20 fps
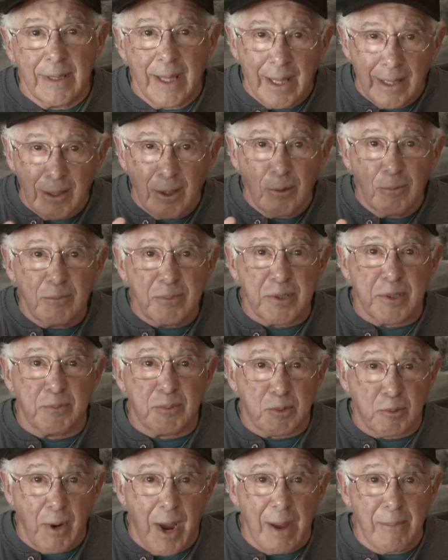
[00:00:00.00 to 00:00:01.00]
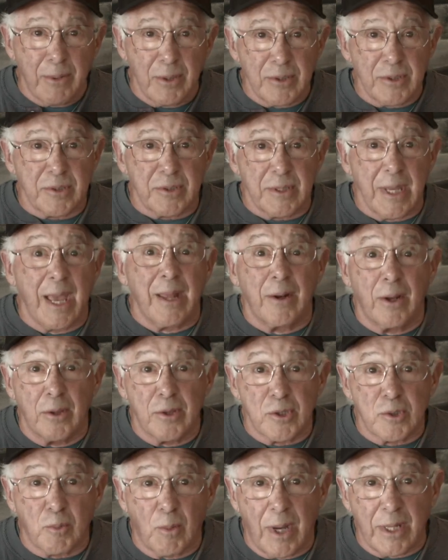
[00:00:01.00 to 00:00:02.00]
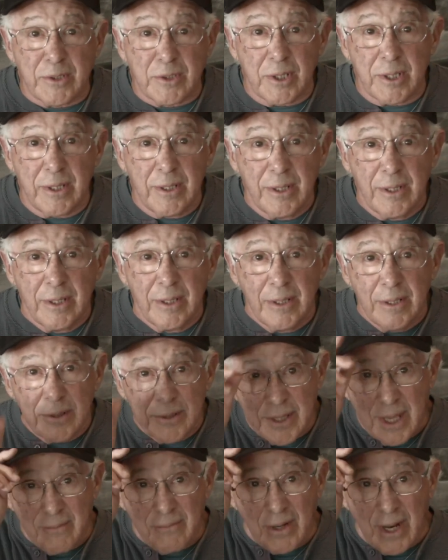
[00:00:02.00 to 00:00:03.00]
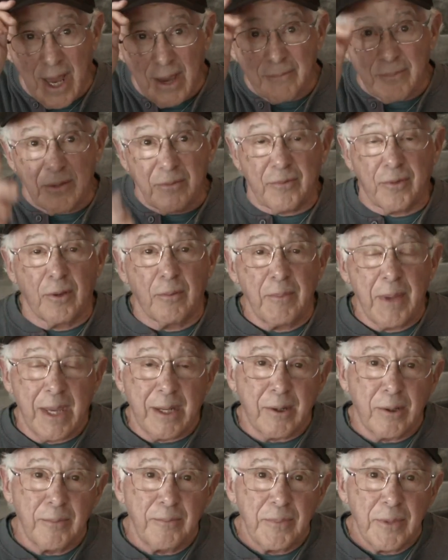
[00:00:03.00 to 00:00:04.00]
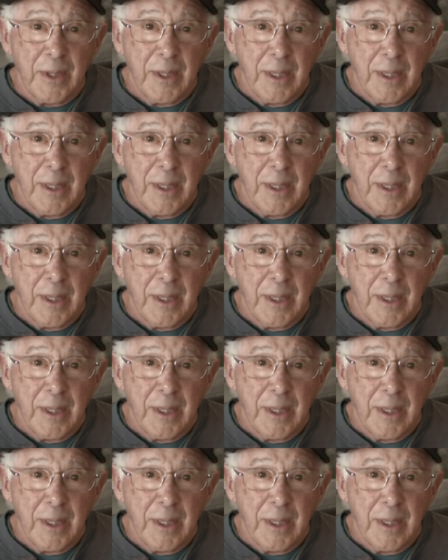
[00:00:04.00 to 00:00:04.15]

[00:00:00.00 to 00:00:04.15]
Hello, subscribers and others watching. David Hoffman, filmmaker.